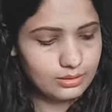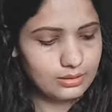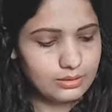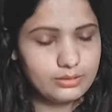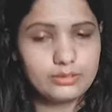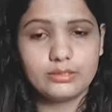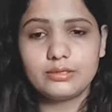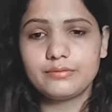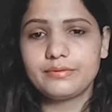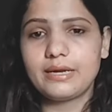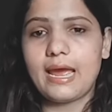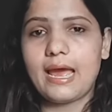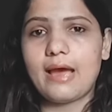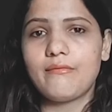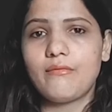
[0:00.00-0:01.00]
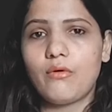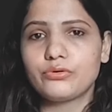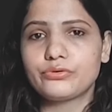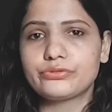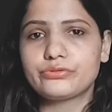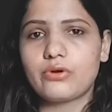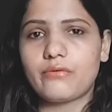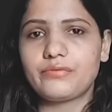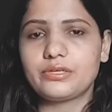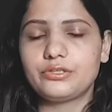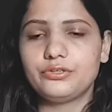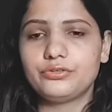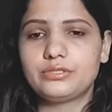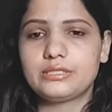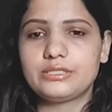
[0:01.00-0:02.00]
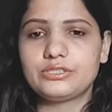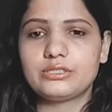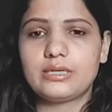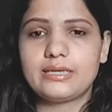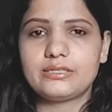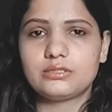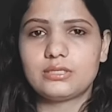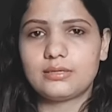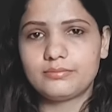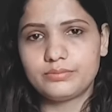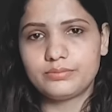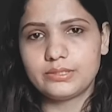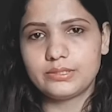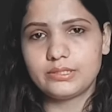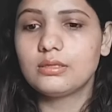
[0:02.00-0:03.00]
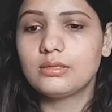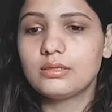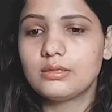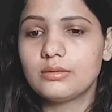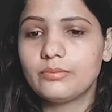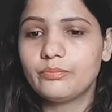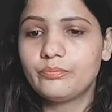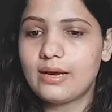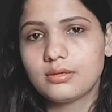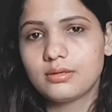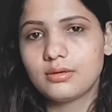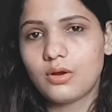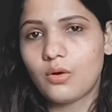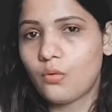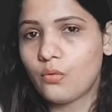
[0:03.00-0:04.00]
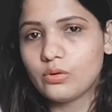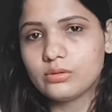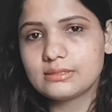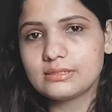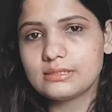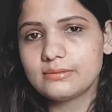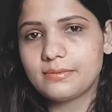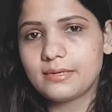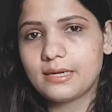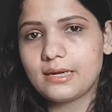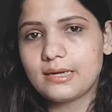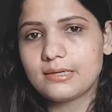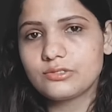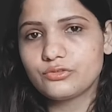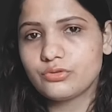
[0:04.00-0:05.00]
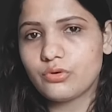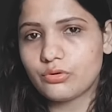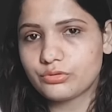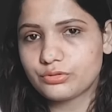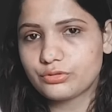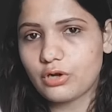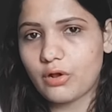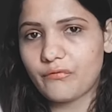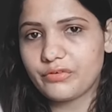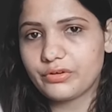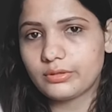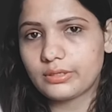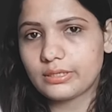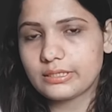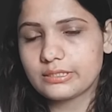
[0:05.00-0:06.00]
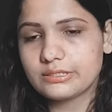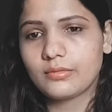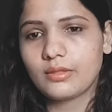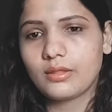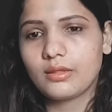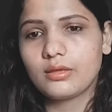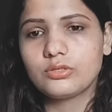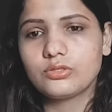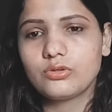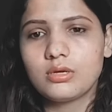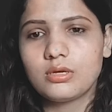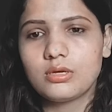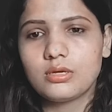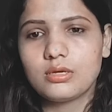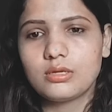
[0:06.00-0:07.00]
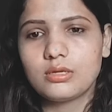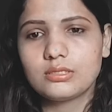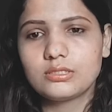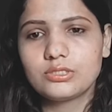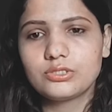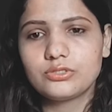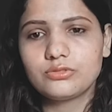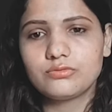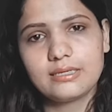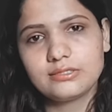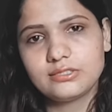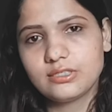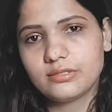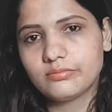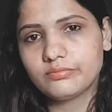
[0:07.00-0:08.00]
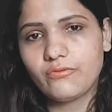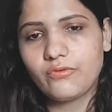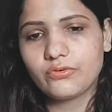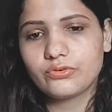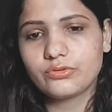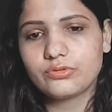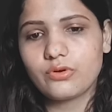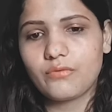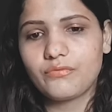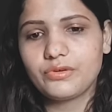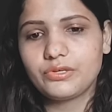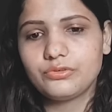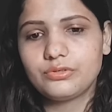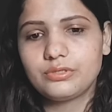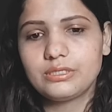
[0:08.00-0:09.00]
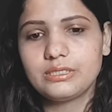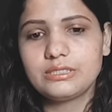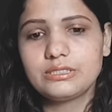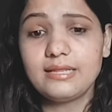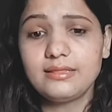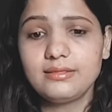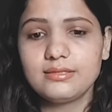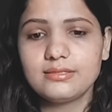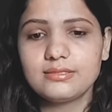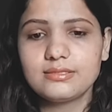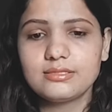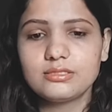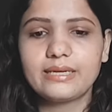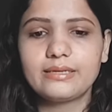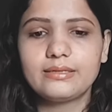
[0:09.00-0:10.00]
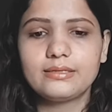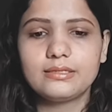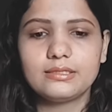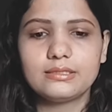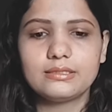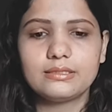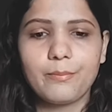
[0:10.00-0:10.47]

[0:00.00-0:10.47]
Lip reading: Here we have autotrophic nutrition examples. Plants, all the green plants shows autotrophic nutrition. So this is one example of autotrophic nutrition, and this is bacteria,